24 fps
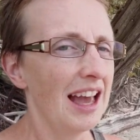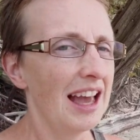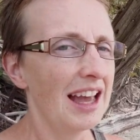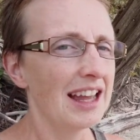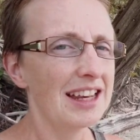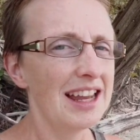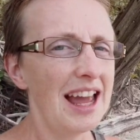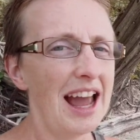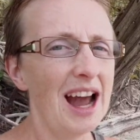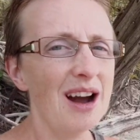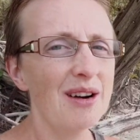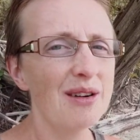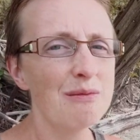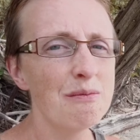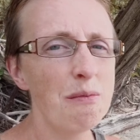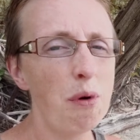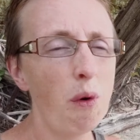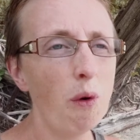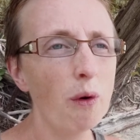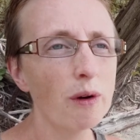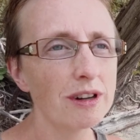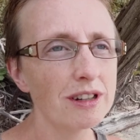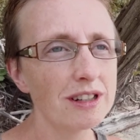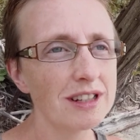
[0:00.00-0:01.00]
And how
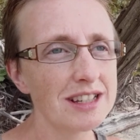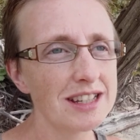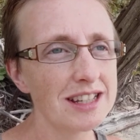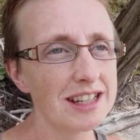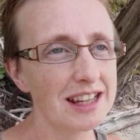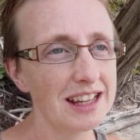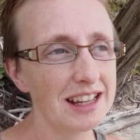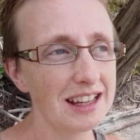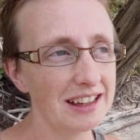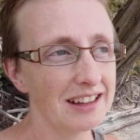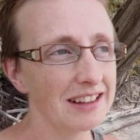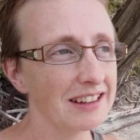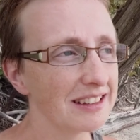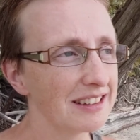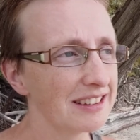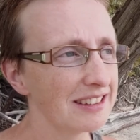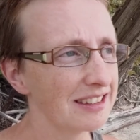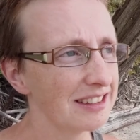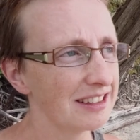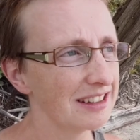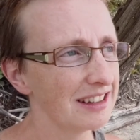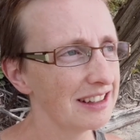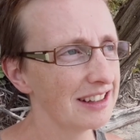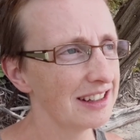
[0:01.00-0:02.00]
important it
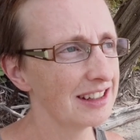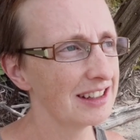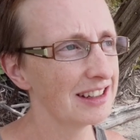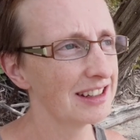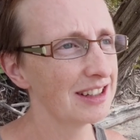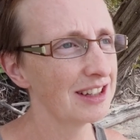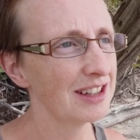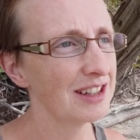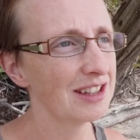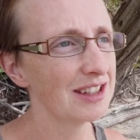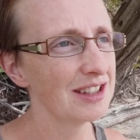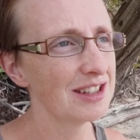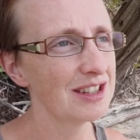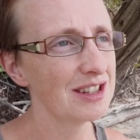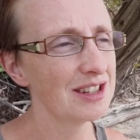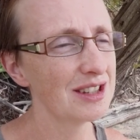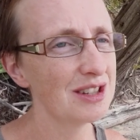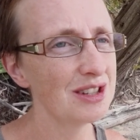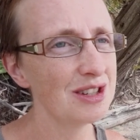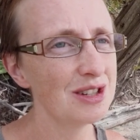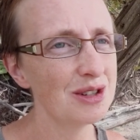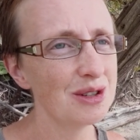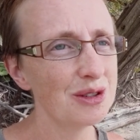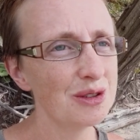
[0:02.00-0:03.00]
is to
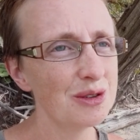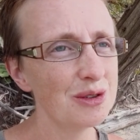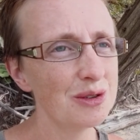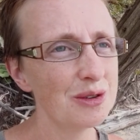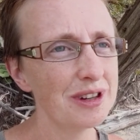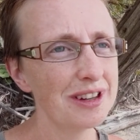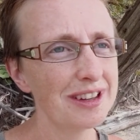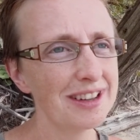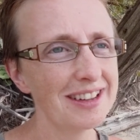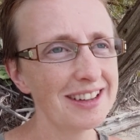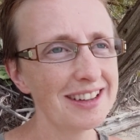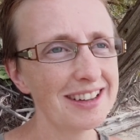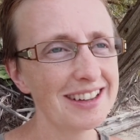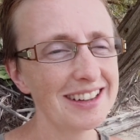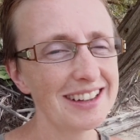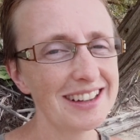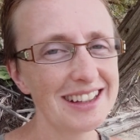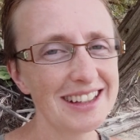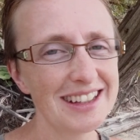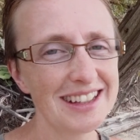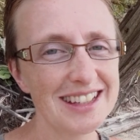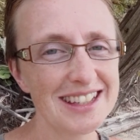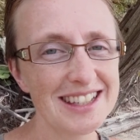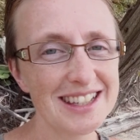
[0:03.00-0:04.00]
do
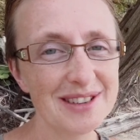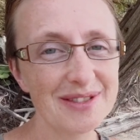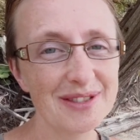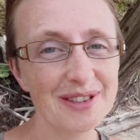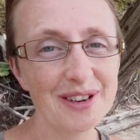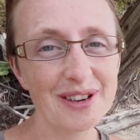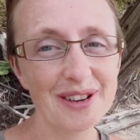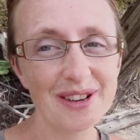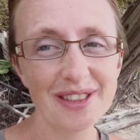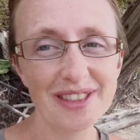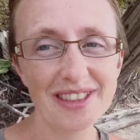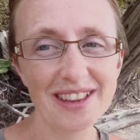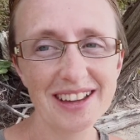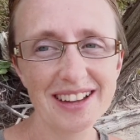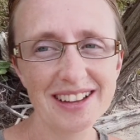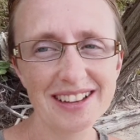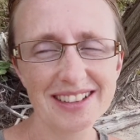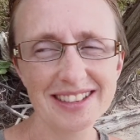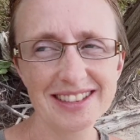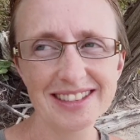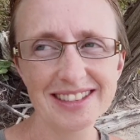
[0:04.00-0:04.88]
difficult things.